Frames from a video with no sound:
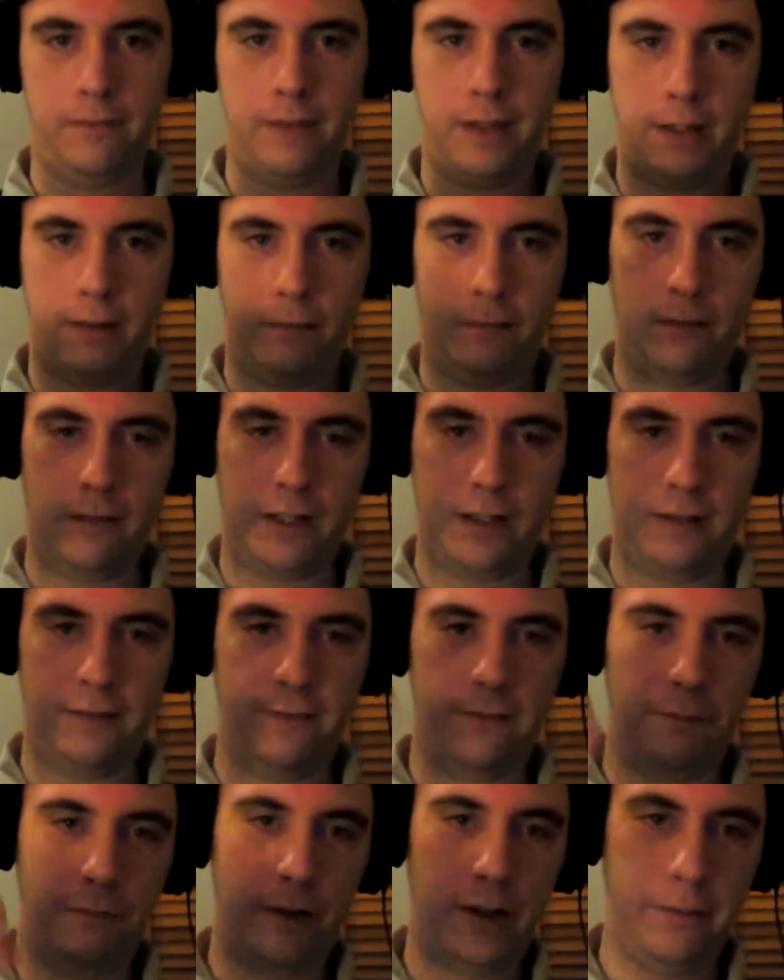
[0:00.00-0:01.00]
that runs
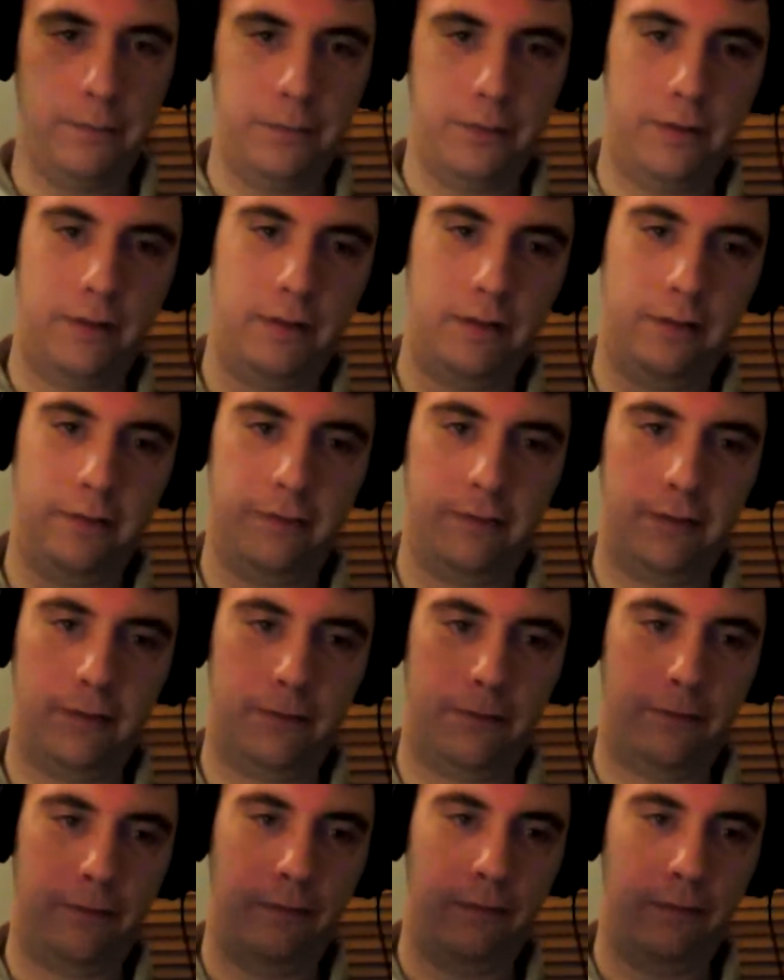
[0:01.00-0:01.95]
from one point from